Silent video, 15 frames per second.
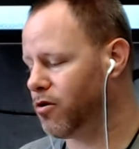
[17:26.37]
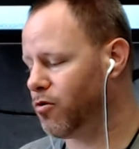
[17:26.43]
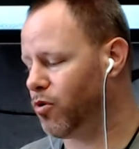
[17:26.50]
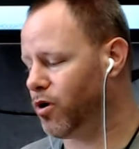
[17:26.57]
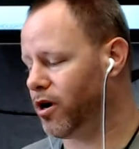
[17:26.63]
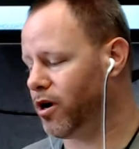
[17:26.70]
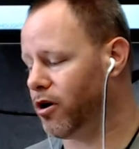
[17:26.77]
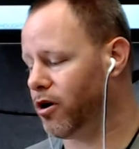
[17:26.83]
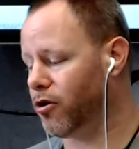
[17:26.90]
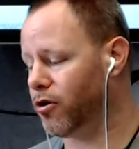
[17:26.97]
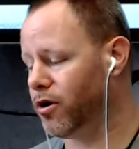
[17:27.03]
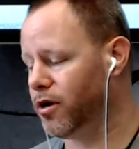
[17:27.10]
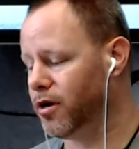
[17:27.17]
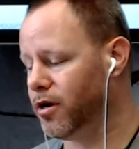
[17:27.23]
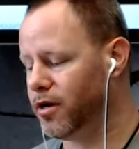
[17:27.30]
where
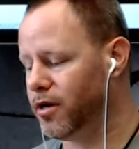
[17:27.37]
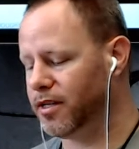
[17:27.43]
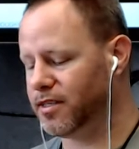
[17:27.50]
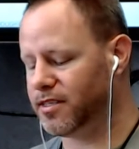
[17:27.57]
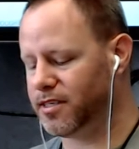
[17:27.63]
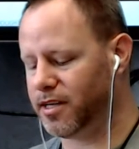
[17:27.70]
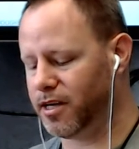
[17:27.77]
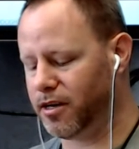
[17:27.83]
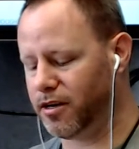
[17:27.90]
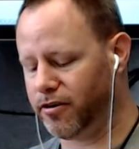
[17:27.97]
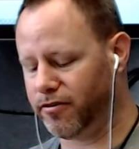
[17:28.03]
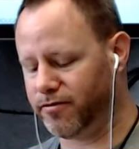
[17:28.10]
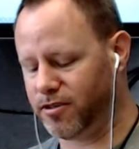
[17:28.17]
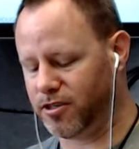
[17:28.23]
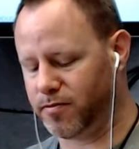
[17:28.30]
instead
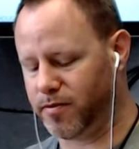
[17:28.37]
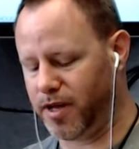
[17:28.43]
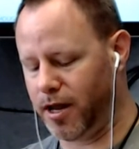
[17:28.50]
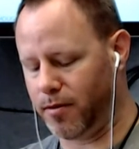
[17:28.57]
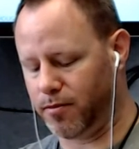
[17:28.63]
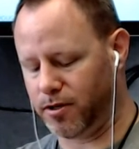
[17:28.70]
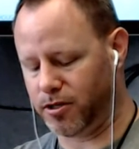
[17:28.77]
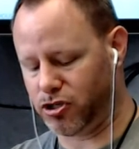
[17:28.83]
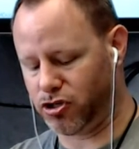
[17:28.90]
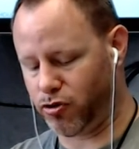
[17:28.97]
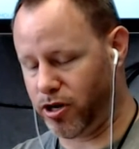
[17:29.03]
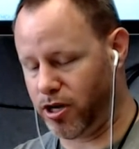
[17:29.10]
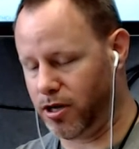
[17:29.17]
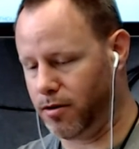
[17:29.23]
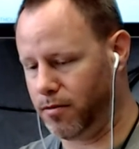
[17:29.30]
of just being able
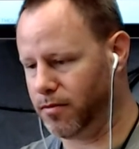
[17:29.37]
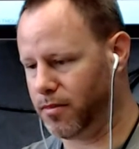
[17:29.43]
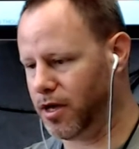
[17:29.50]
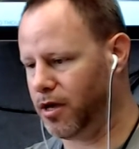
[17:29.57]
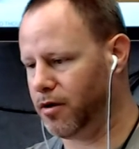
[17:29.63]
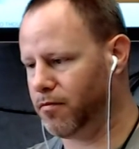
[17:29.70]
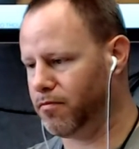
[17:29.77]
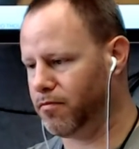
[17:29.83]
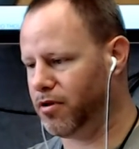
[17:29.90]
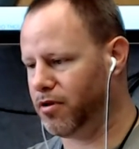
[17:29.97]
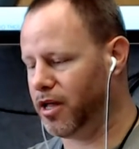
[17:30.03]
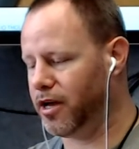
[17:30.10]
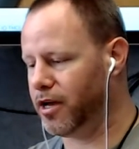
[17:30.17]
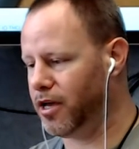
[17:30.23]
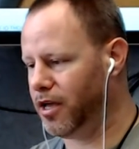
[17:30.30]
to
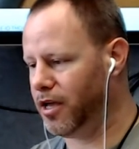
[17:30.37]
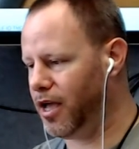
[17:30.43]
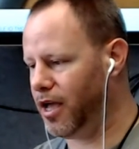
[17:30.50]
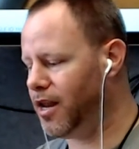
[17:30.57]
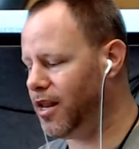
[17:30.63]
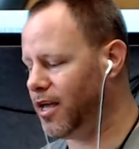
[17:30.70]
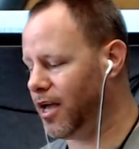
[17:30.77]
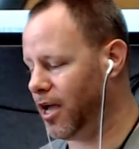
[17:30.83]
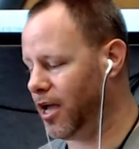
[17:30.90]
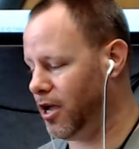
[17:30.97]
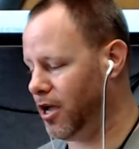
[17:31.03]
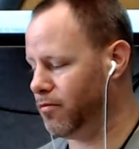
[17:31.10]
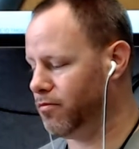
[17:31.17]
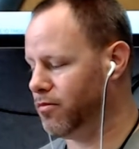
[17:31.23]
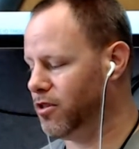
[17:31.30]
play any
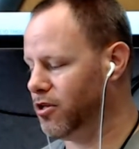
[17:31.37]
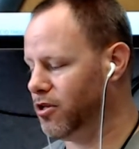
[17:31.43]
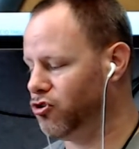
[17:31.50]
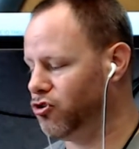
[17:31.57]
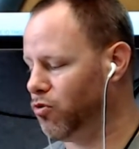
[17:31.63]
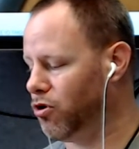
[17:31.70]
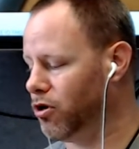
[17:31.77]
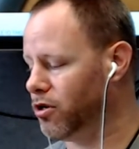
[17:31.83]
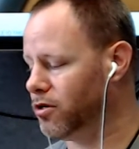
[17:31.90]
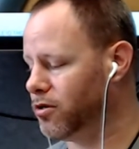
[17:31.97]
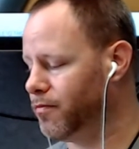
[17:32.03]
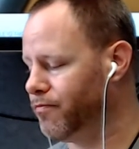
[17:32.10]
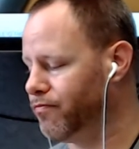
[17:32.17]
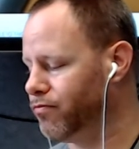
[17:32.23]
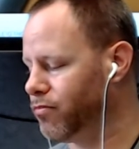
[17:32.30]
game that you want,
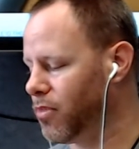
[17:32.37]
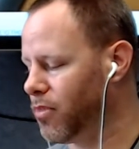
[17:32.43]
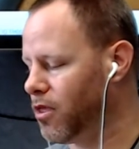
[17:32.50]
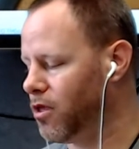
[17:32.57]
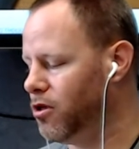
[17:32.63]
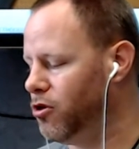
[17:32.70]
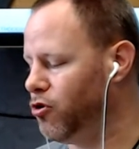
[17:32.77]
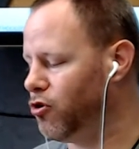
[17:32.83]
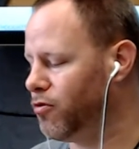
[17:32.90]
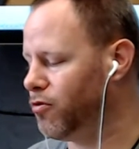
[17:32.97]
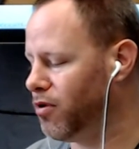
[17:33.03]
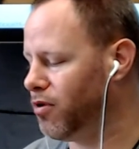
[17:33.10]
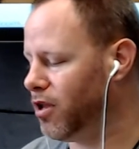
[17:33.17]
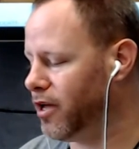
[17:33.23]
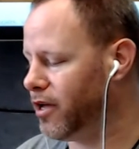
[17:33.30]
you
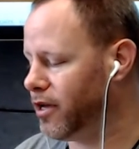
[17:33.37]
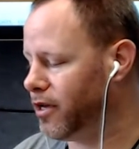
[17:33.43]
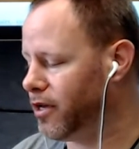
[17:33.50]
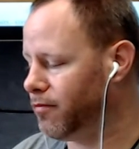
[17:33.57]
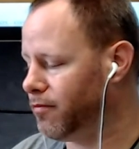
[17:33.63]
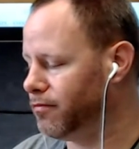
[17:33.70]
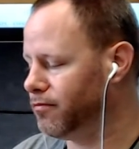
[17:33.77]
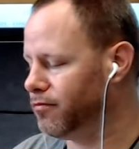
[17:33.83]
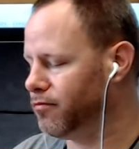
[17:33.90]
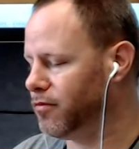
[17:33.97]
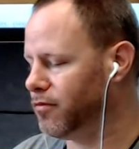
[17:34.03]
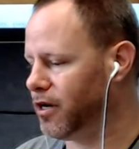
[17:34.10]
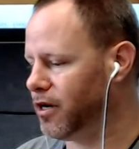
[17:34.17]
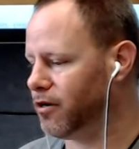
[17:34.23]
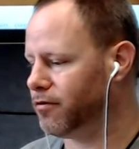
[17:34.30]
can play,
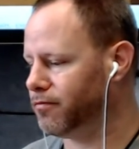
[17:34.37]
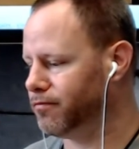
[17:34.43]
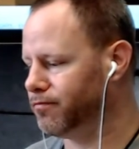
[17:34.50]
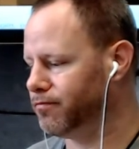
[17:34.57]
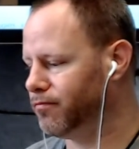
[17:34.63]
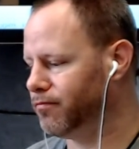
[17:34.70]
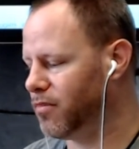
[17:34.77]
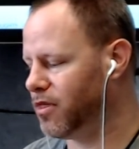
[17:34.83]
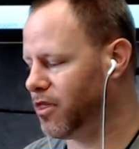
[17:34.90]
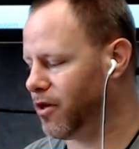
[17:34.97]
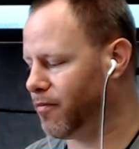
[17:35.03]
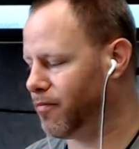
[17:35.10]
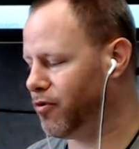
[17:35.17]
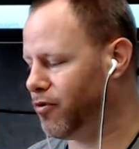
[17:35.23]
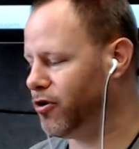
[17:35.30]
they
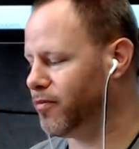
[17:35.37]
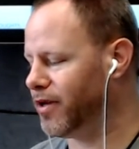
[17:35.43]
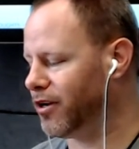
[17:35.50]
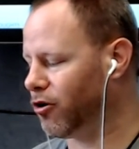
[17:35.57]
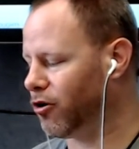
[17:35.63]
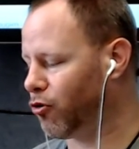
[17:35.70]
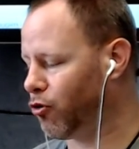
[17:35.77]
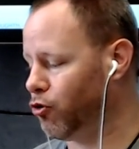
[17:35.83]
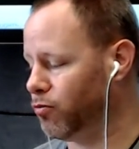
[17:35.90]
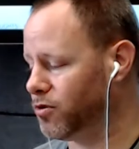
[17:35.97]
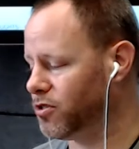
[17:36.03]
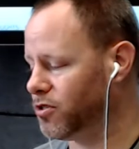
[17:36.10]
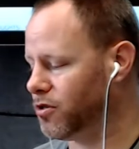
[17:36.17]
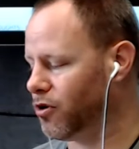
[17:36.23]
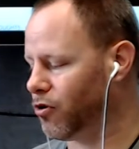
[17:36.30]
put them in
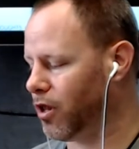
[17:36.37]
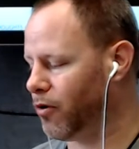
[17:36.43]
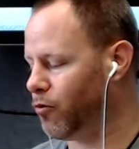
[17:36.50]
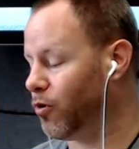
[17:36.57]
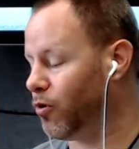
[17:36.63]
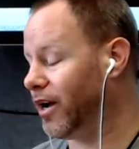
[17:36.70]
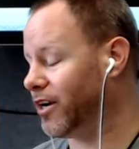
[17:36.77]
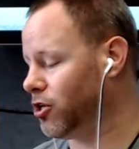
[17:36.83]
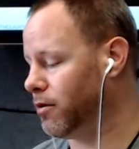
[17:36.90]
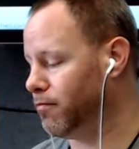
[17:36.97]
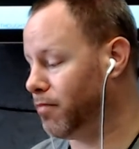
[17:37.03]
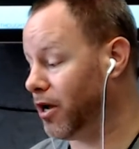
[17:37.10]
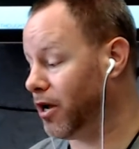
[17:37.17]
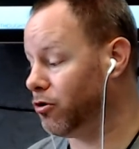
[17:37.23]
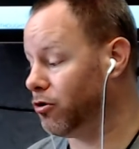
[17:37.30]
groups. Actually,
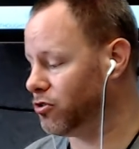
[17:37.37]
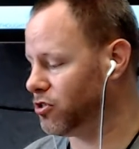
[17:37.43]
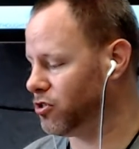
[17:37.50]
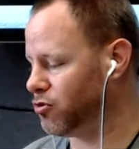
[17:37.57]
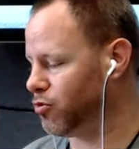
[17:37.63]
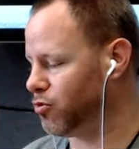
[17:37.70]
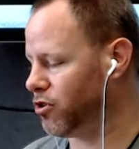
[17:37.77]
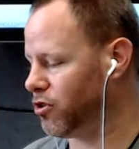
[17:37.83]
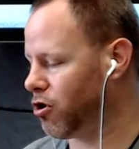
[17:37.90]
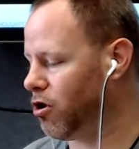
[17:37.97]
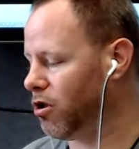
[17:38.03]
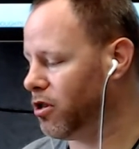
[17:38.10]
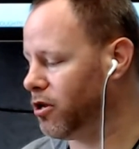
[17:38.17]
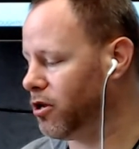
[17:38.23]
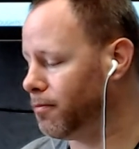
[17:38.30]
bundles is what they're
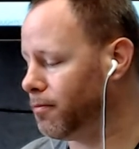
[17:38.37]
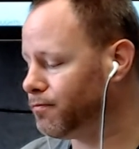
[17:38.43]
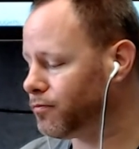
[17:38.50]
calling them.